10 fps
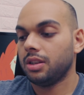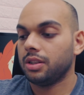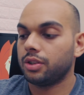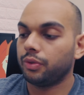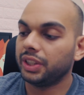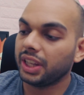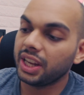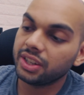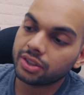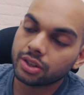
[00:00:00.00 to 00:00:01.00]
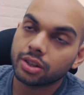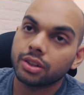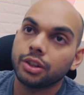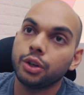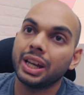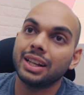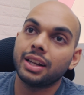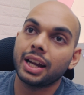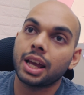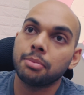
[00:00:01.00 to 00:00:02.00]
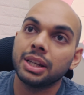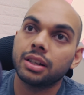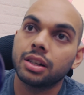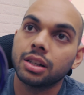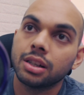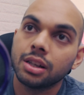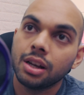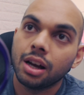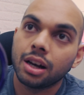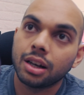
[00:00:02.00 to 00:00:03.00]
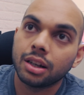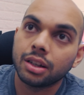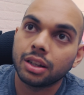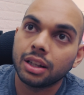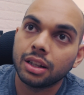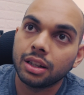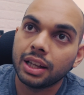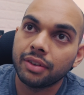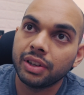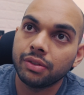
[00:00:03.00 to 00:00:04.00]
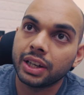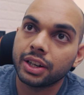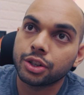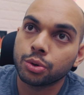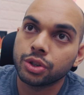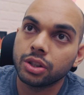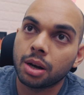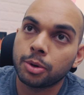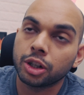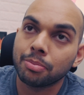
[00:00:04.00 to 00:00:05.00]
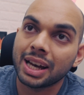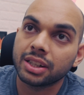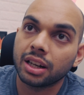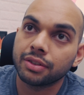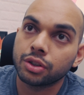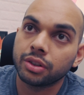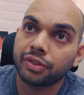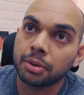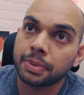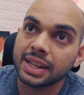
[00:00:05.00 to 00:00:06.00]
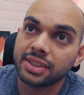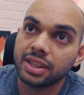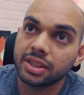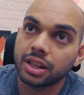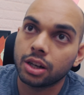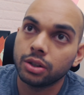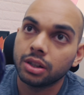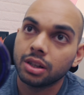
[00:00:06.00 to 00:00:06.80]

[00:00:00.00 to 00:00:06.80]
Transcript: So with each, you get a dynamic level where it shows you the amount of battery left. So if I press this now,